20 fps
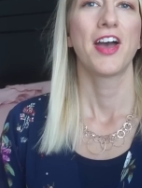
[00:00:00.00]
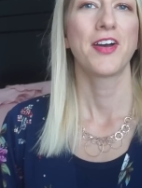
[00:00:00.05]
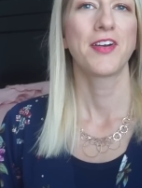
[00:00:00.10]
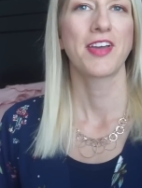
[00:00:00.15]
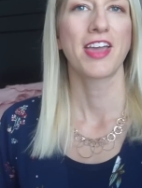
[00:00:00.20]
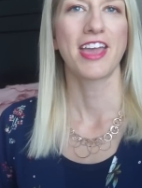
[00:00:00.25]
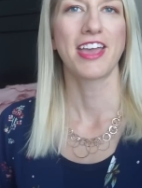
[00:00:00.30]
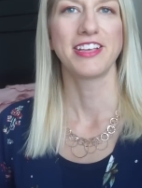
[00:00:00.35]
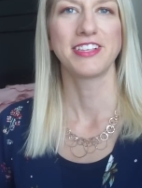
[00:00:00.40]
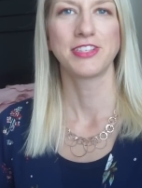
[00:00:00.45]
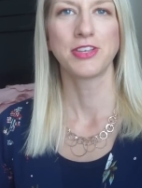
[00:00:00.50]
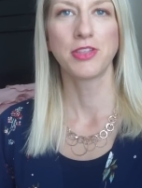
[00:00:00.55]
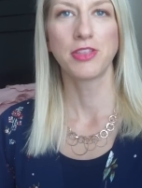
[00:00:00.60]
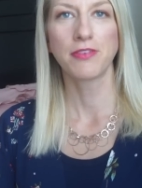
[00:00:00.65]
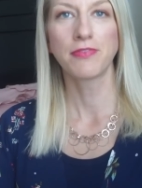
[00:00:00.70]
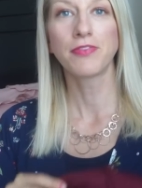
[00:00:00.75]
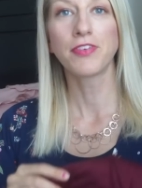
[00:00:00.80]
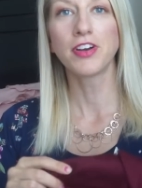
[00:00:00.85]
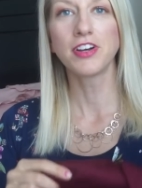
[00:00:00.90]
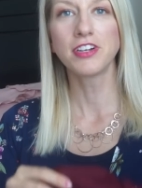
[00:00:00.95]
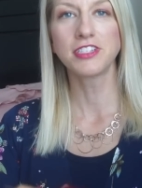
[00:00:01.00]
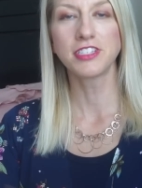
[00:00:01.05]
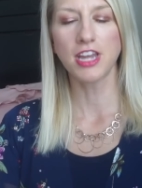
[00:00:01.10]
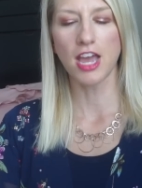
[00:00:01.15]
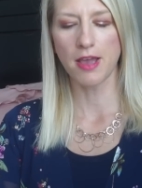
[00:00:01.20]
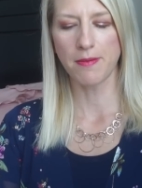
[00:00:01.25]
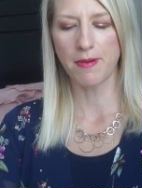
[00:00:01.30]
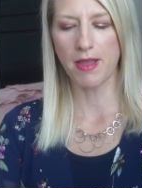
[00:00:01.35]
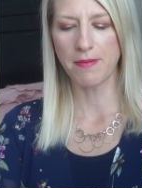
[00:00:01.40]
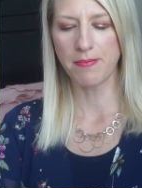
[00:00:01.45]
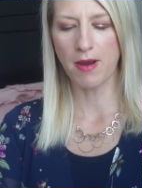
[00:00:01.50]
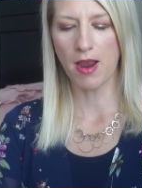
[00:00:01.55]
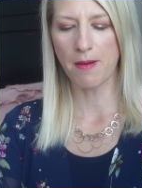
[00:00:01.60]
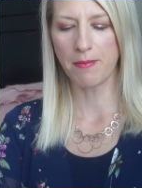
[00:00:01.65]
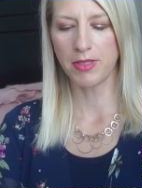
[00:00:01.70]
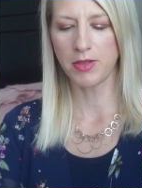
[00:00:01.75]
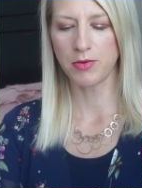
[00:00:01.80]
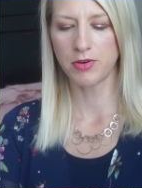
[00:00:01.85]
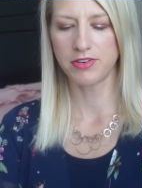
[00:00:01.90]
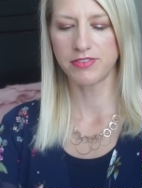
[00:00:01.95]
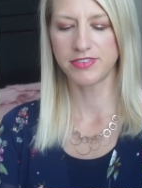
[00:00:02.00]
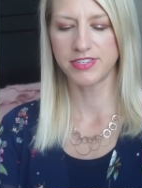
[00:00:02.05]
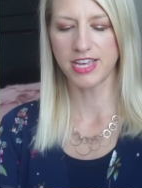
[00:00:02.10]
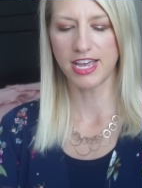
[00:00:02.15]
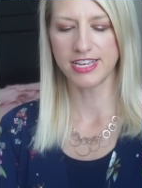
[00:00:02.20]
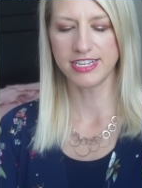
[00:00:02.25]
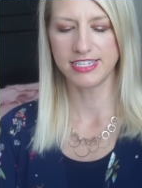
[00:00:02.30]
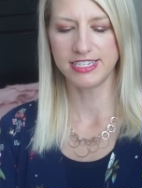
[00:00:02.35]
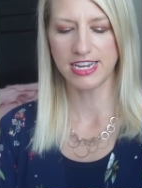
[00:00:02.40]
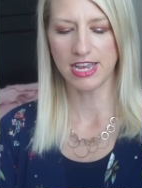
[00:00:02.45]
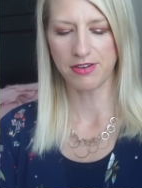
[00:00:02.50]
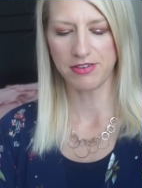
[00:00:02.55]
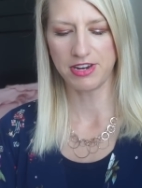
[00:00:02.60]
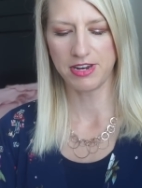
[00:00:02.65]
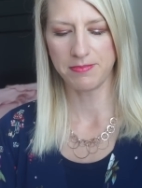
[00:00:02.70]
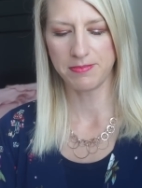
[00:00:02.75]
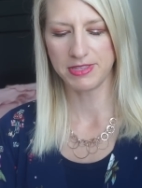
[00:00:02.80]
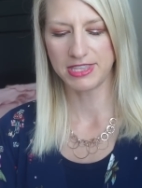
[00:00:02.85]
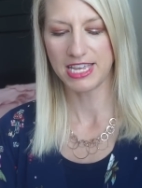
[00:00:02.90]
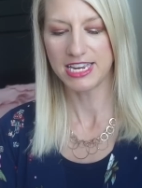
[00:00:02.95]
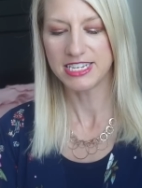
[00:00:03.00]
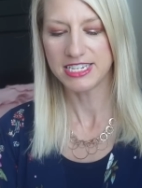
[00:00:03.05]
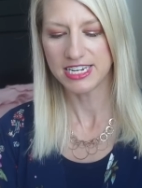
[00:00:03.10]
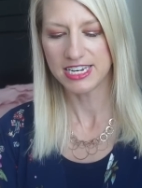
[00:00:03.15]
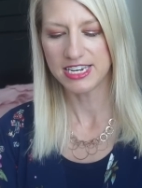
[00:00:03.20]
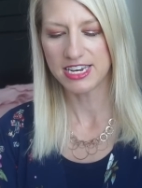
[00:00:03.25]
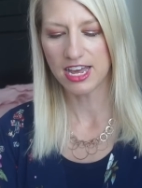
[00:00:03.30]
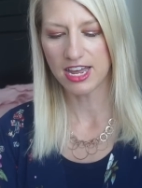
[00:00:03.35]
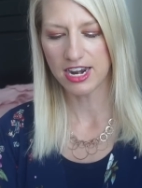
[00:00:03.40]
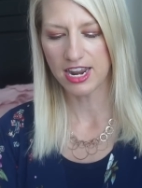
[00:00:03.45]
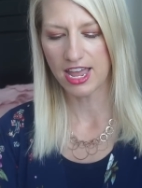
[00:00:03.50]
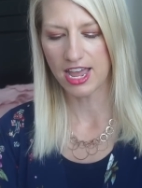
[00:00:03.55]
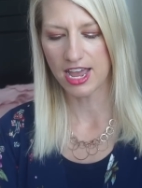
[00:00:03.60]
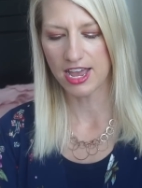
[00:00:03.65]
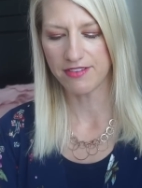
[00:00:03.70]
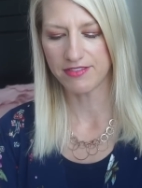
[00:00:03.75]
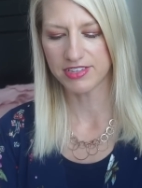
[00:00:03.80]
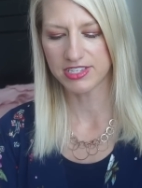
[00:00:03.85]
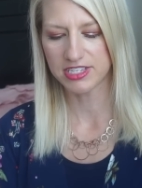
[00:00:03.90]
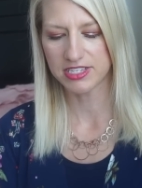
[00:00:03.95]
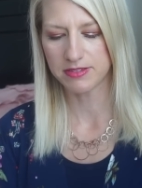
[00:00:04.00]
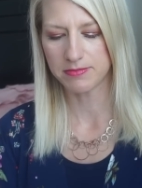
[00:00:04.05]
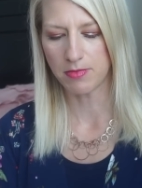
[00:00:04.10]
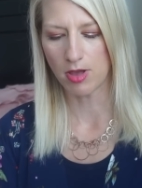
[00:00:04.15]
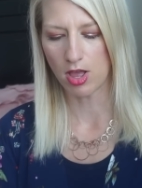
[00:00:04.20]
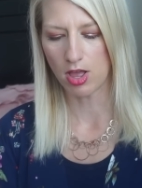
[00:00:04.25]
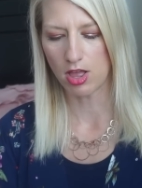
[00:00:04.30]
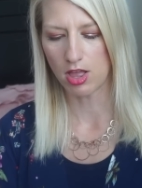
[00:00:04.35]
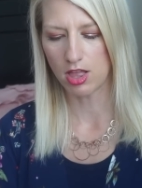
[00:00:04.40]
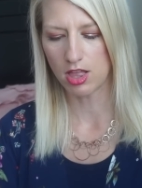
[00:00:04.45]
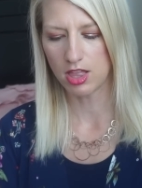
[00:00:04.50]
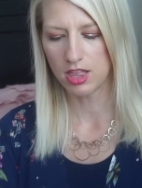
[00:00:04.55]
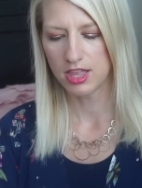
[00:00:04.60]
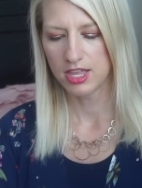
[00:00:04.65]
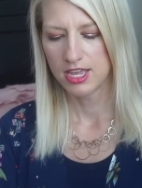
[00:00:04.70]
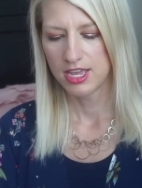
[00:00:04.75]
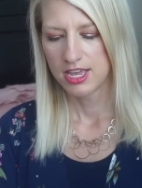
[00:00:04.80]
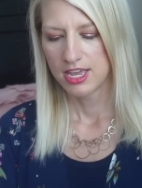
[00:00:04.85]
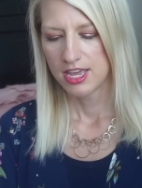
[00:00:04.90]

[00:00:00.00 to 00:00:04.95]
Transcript: Okay, so the first top I probably would have sized down in, but they did not have a small.